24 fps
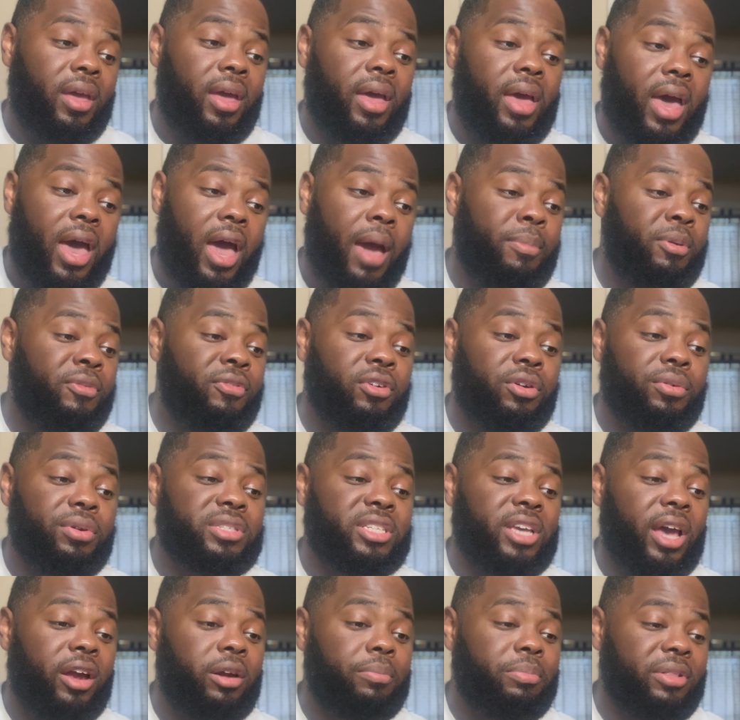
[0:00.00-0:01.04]
I prefer
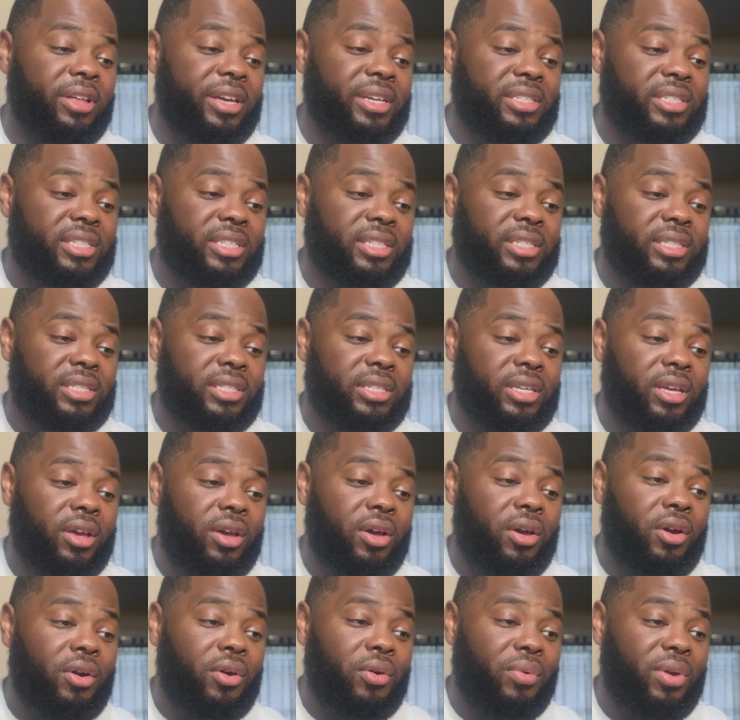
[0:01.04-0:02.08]
entire places.
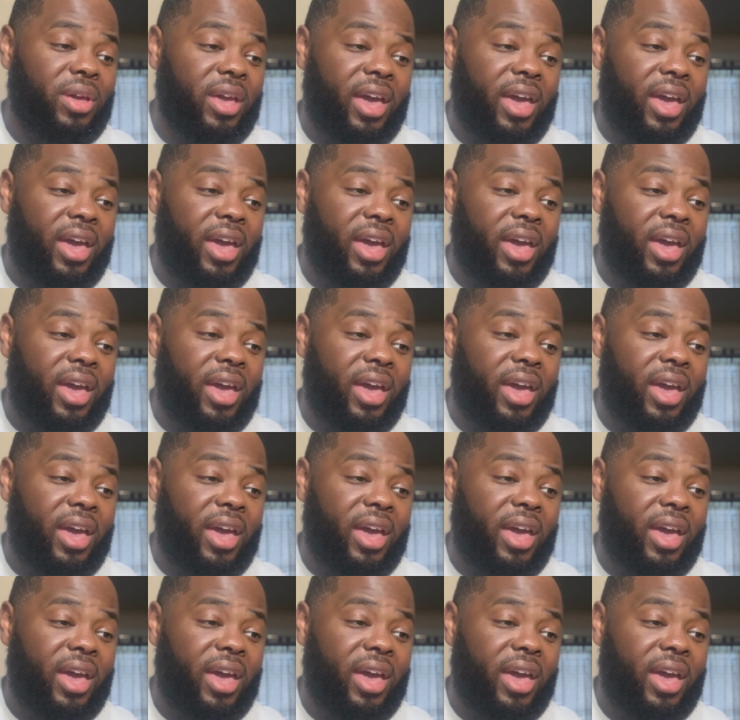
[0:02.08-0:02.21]
We